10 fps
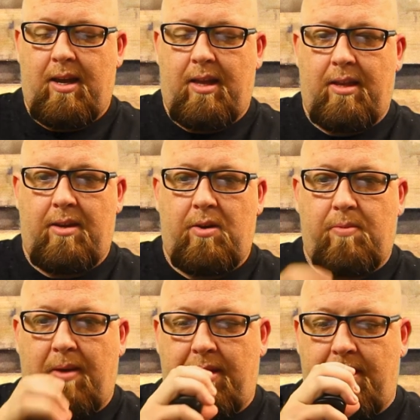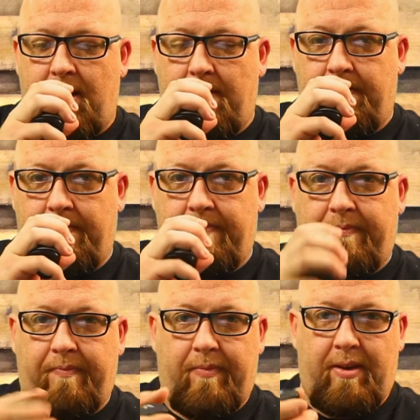and then use my thumb
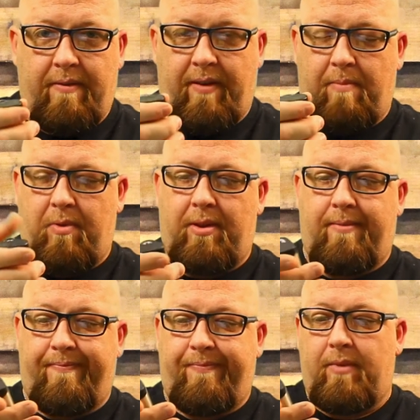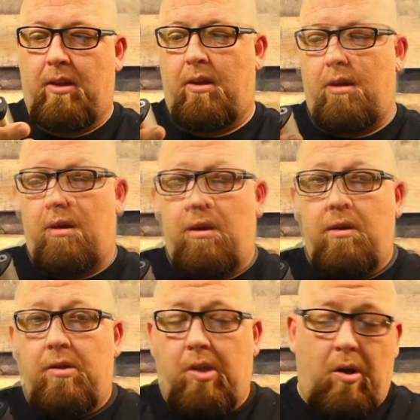to vape with it.
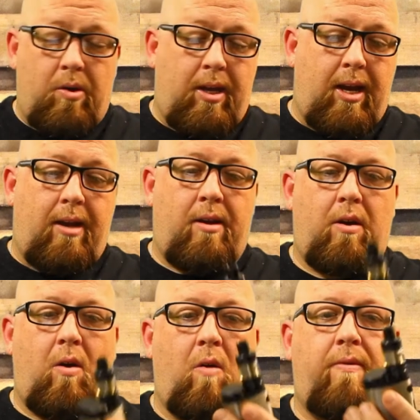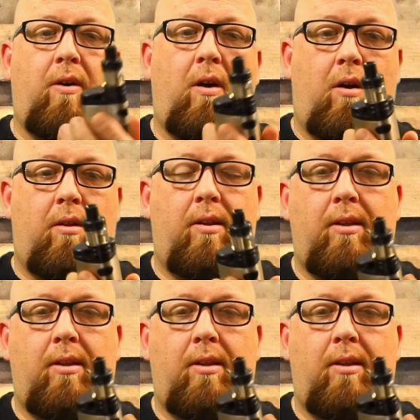So yeah, overall,